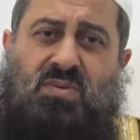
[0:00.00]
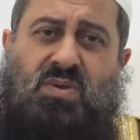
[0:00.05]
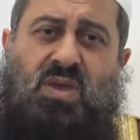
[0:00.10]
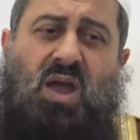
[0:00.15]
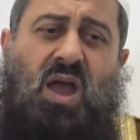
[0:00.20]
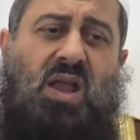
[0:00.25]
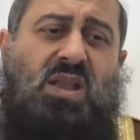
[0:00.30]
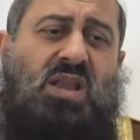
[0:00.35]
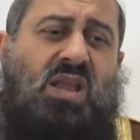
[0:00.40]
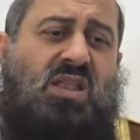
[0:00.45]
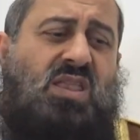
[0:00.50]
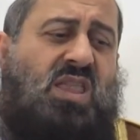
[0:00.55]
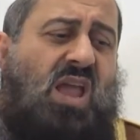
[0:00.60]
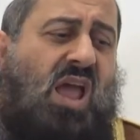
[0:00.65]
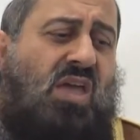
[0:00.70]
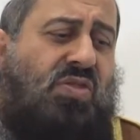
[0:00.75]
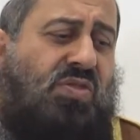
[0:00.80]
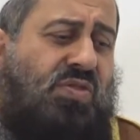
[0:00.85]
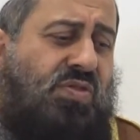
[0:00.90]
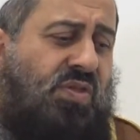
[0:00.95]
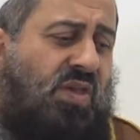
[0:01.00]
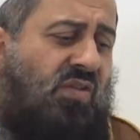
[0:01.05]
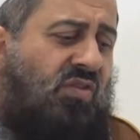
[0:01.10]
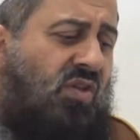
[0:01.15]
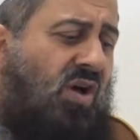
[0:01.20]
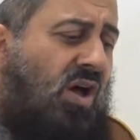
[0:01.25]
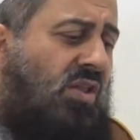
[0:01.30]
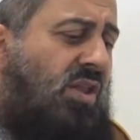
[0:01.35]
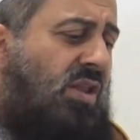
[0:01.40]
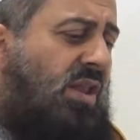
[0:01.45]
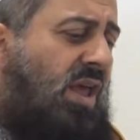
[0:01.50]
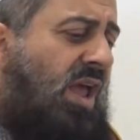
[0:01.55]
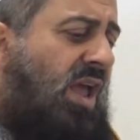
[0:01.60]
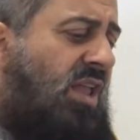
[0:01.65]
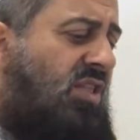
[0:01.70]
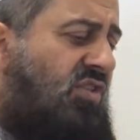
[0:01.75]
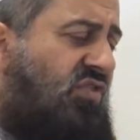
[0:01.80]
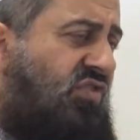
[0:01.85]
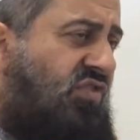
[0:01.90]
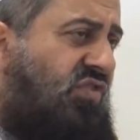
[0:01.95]
Ya'ni, death is on an
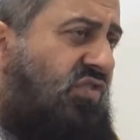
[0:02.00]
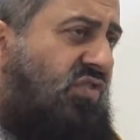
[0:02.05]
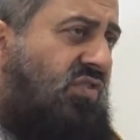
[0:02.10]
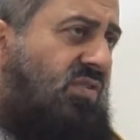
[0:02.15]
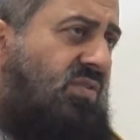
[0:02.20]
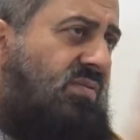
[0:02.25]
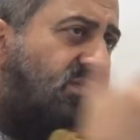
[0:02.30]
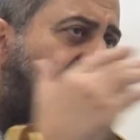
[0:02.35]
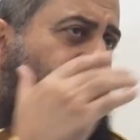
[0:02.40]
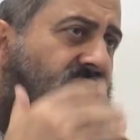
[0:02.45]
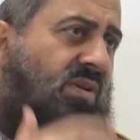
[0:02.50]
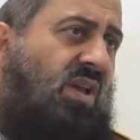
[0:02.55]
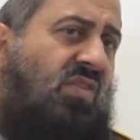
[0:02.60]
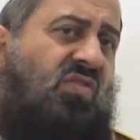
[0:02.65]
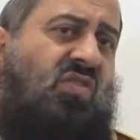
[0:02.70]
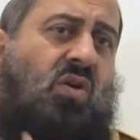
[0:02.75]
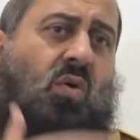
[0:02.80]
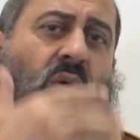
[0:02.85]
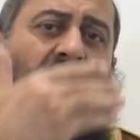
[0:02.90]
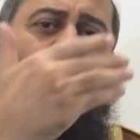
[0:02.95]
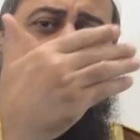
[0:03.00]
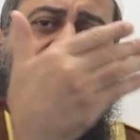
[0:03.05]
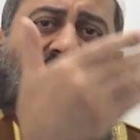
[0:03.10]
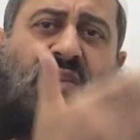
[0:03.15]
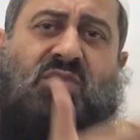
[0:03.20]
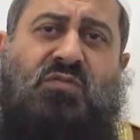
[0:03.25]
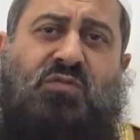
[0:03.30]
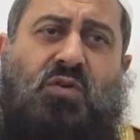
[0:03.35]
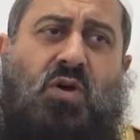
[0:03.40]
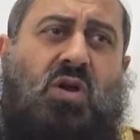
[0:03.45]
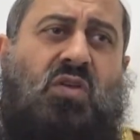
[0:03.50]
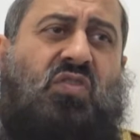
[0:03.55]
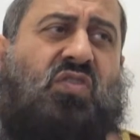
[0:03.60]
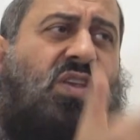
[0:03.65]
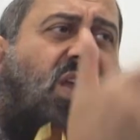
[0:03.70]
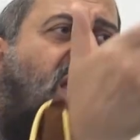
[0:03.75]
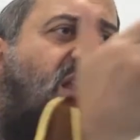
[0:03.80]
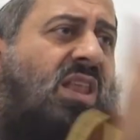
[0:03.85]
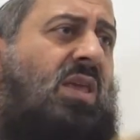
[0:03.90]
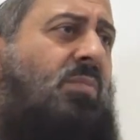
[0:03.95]
edge. It's awaiting for us
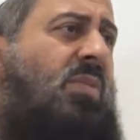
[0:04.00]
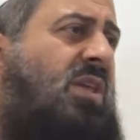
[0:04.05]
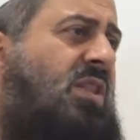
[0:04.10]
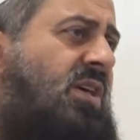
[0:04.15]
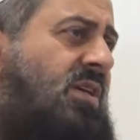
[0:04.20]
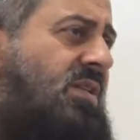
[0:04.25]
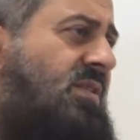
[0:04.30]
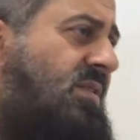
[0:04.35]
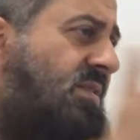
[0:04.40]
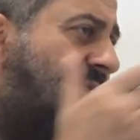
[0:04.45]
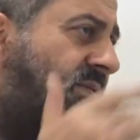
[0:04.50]
any minute.